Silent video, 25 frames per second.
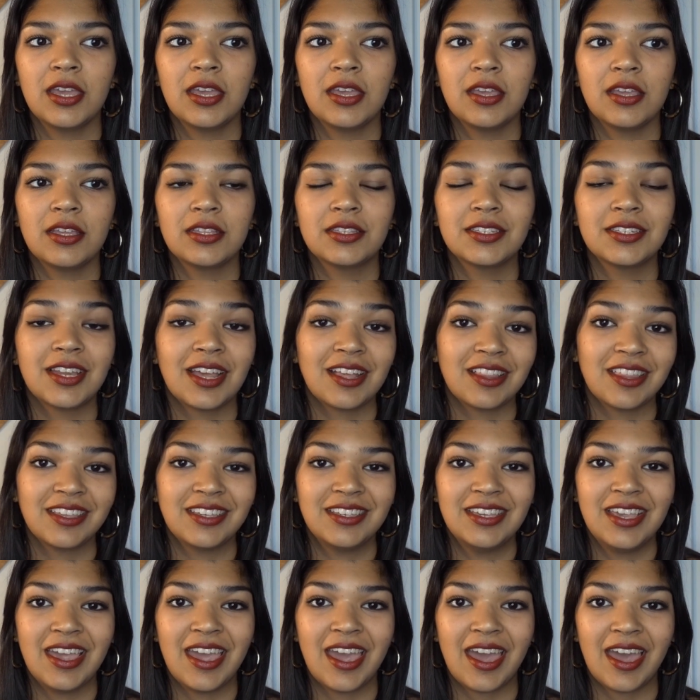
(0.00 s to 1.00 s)
it's not like
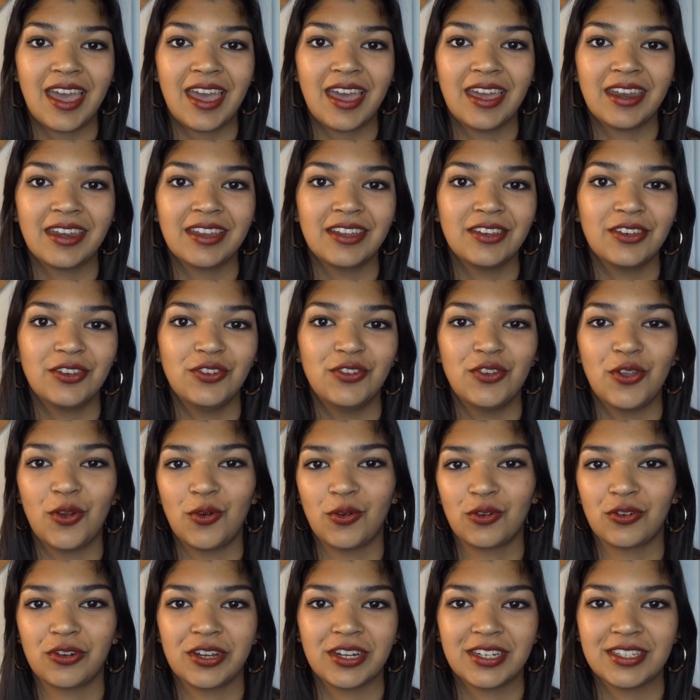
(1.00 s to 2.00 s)
he had no
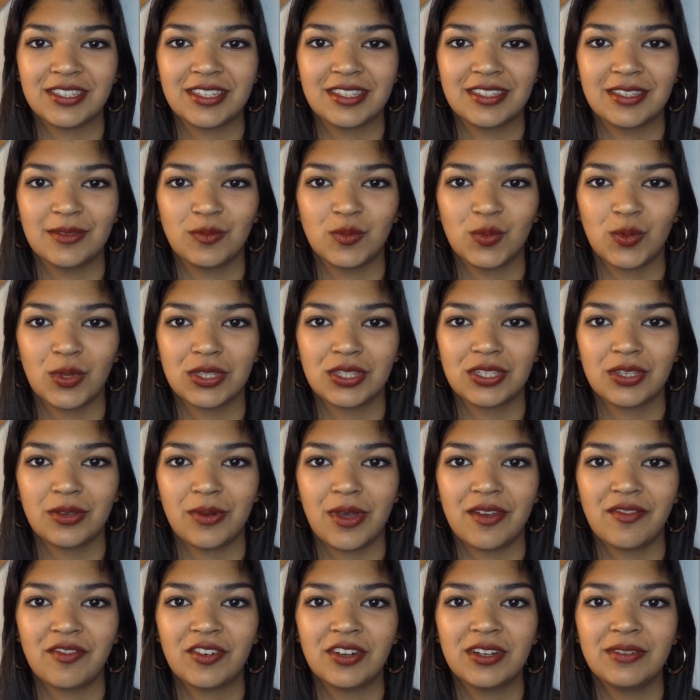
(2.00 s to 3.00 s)
criticisms
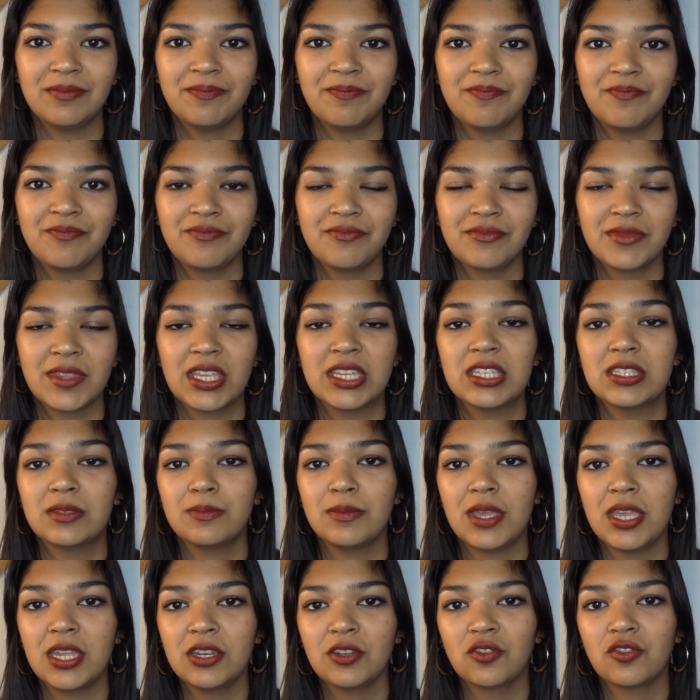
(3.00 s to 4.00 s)
whatsoever. His
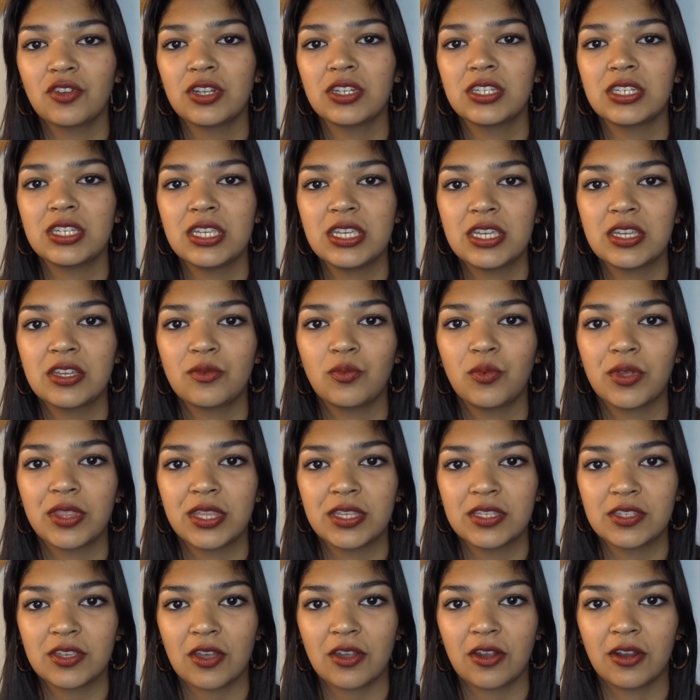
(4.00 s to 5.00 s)
main critique with
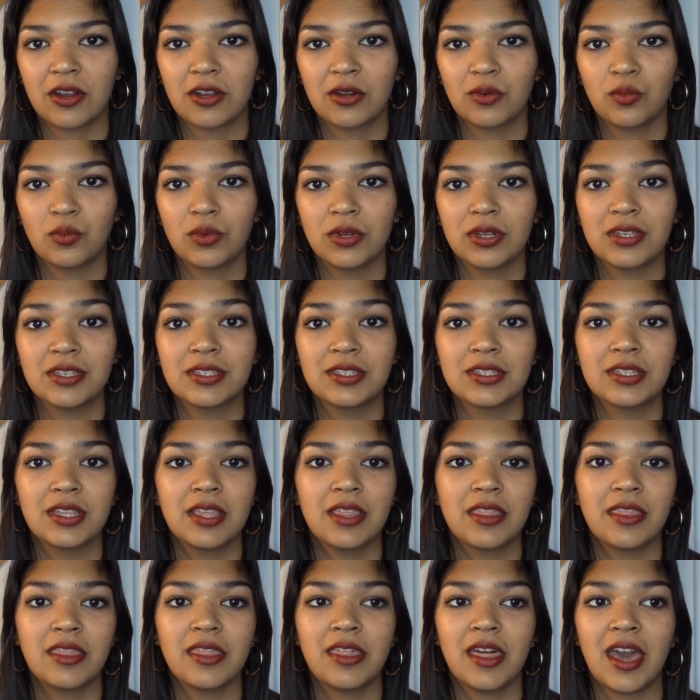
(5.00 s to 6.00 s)
his art was
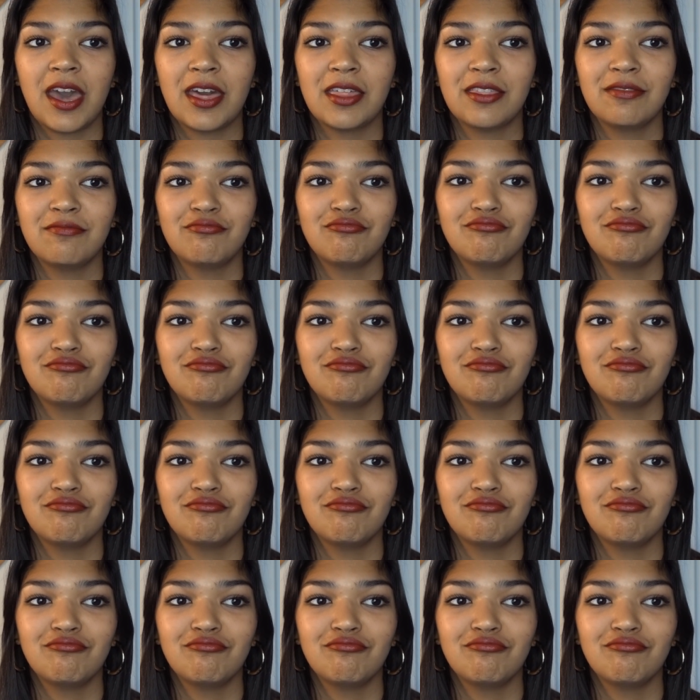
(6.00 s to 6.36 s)
that